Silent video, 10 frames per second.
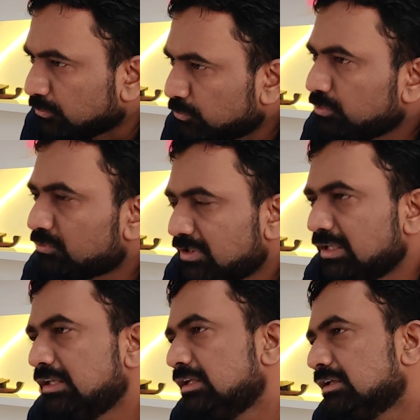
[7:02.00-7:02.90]
do you
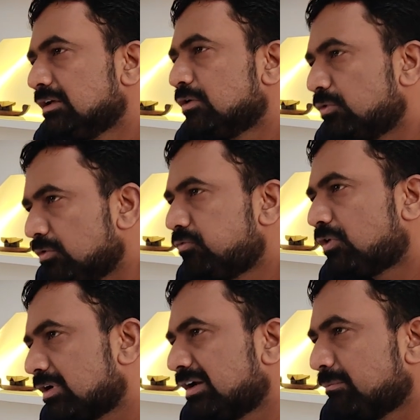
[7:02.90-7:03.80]
really go
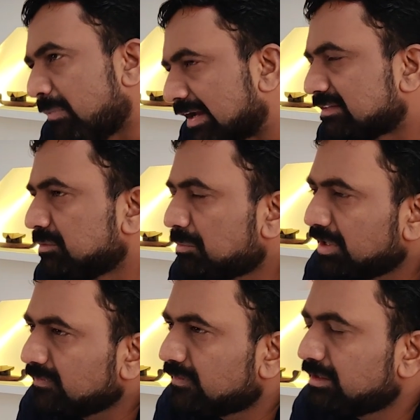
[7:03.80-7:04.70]
for a maximum
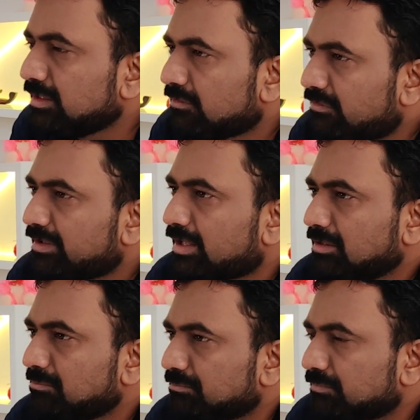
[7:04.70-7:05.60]
density every
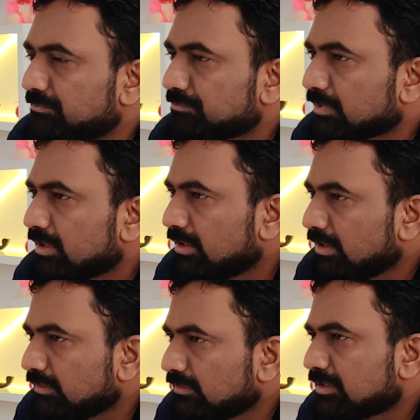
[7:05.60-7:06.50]
time?
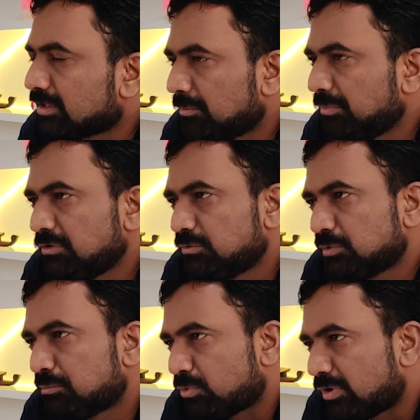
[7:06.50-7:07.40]
See, coming
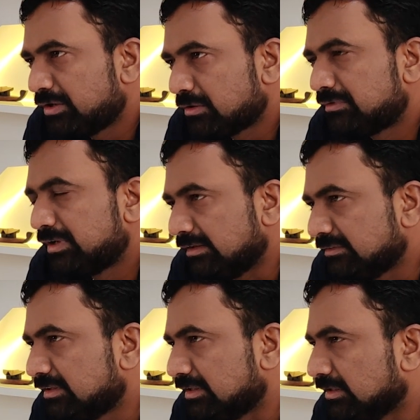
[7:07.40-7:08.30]
to a point of
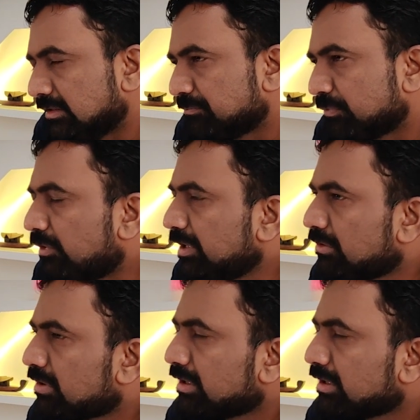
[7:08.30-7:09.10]
density, when you are